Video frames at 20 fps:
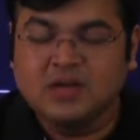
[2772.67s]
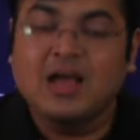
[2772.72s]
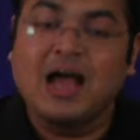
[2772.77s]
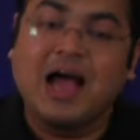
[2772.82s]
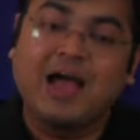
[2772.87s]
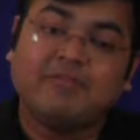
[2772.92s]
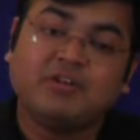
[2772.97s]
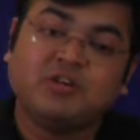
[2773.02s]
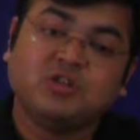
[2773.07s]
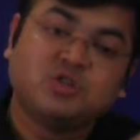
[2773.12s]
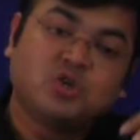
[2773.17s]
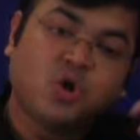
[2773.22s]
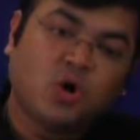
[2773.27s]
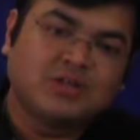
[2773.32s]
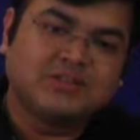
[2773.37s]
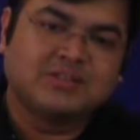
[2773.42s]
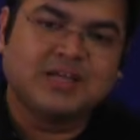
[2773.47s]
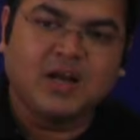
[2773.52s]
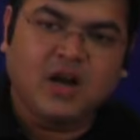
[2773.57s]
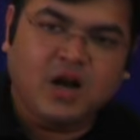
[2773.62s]
I will short
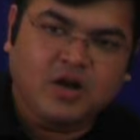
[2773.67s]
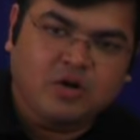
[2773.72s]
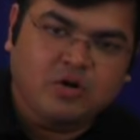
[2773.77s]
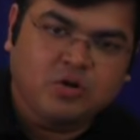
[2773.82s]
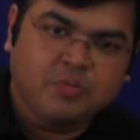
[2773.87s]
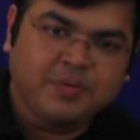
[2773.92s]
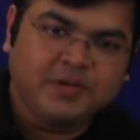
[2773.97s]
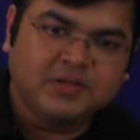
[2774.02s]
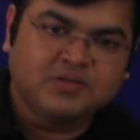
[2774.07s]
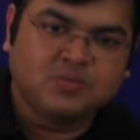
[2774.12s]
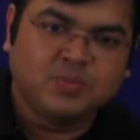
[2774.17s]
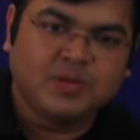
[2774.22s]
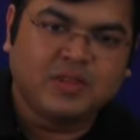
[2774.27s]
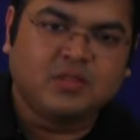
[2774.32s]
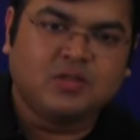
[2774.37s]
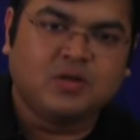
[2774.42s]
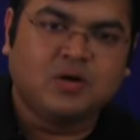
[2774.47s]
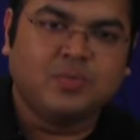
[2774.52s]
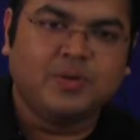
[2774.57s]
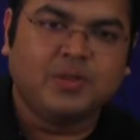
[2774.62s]
sell 100 rupees
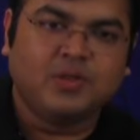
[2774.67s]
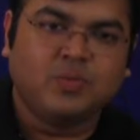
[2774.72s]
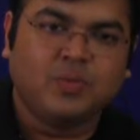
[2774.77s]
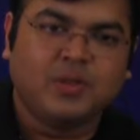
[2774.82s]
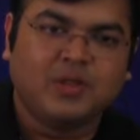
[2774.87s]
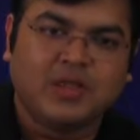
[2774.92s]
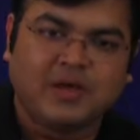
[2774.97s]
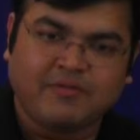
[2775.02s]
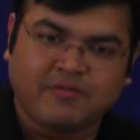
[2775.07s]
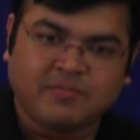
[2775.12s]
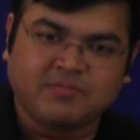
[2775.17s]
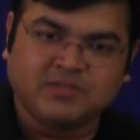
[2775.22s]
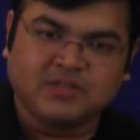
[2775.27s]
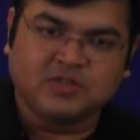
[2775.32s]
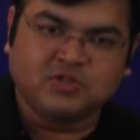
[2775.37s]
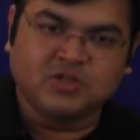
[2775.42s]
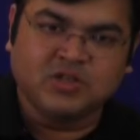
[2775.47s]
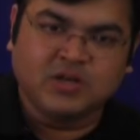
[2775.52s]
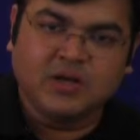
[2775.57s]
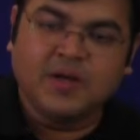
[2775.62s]
with
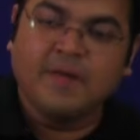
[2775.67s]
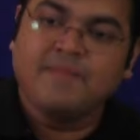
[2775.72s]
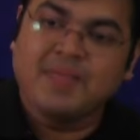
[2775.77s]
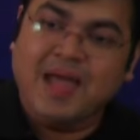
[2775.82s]
FMCG